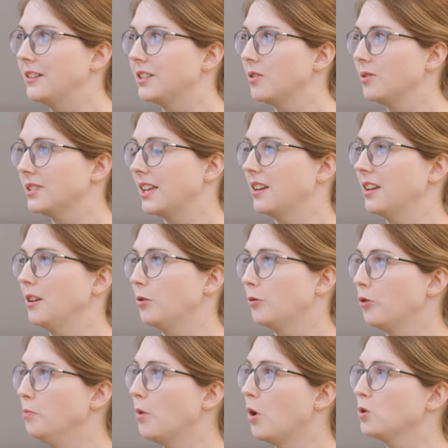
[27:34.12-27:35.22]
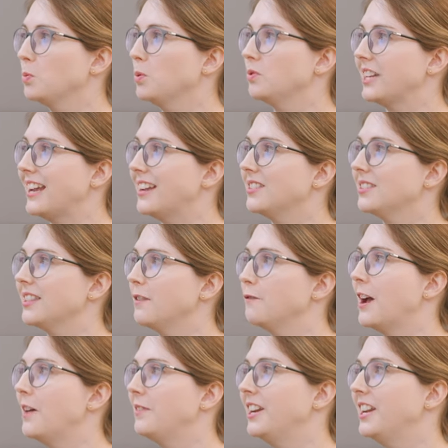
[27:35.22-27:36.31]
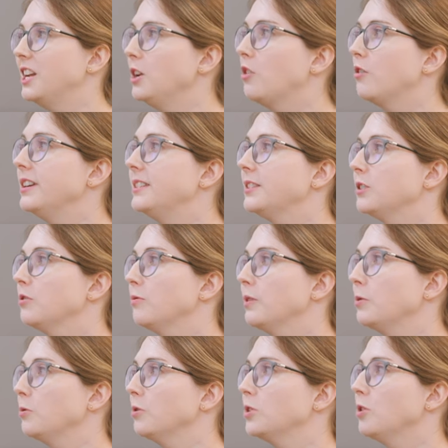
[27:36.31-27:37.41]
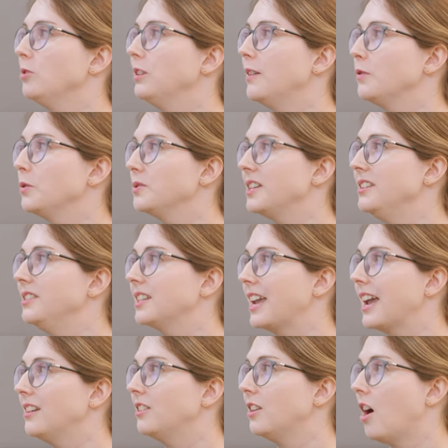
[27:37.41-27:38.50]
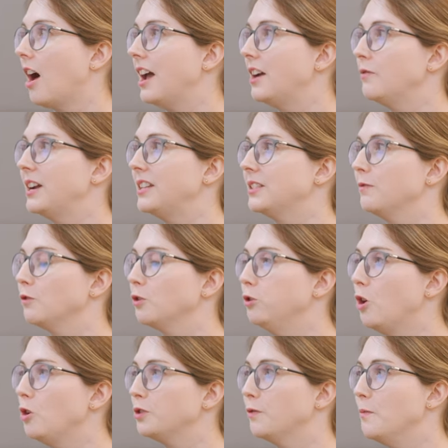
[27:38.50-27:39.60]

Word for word: And so they're saying here through multiple tests, they found that increased erythritol levels indicated high rates of clot